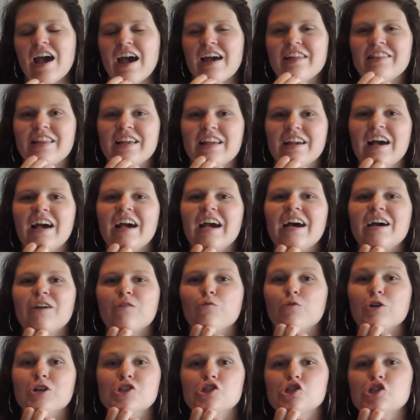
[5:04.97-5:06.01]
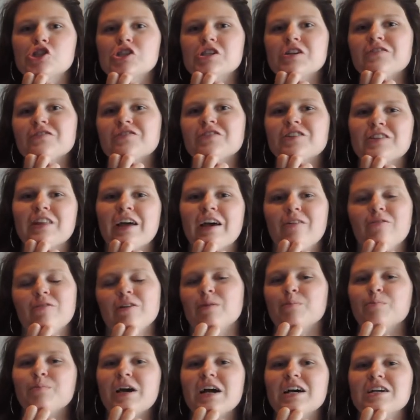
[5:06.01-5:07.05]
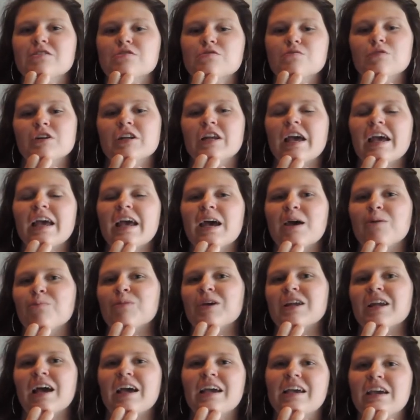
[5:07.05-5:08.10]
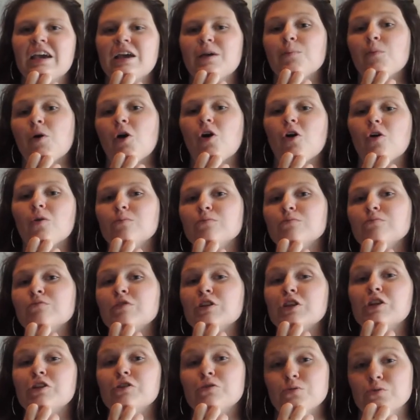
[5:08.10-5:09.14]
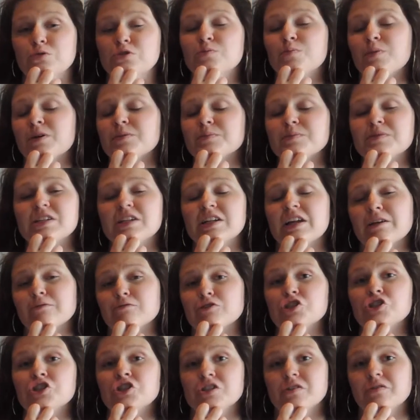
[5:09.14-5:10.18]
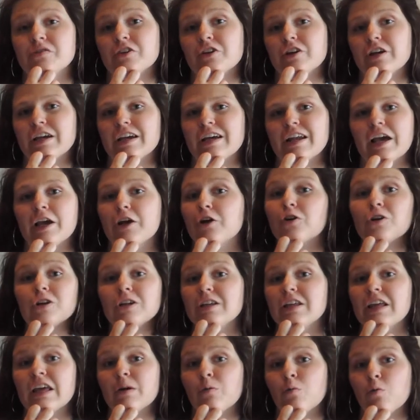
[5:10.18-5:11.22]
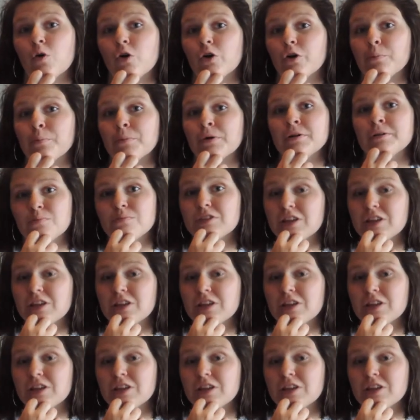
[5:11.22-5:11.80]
And then I had 1 shift that went past 1 a.m. and I came home with goosebumps and I was shivering and I couldn't get warm.